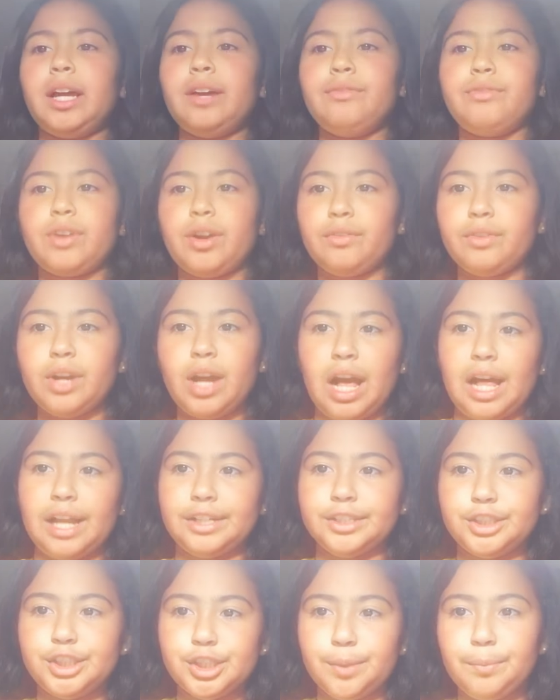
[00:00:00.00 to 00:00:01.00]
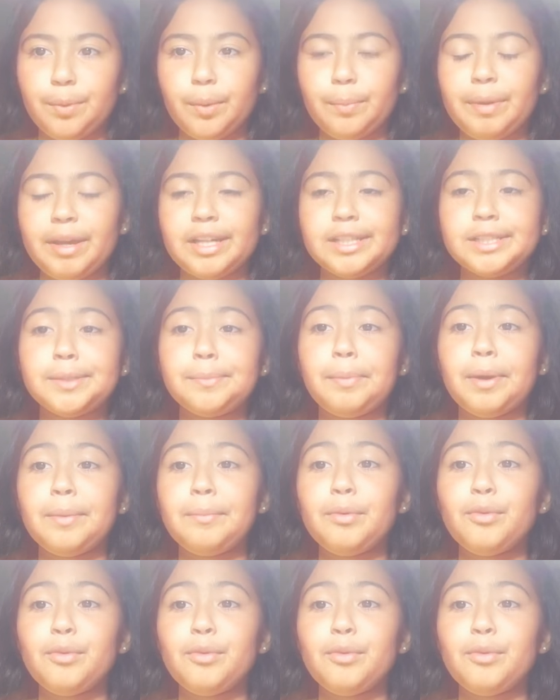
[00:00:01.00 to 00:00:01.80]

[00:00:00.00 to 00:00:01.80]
I've never had a jumbo panda bun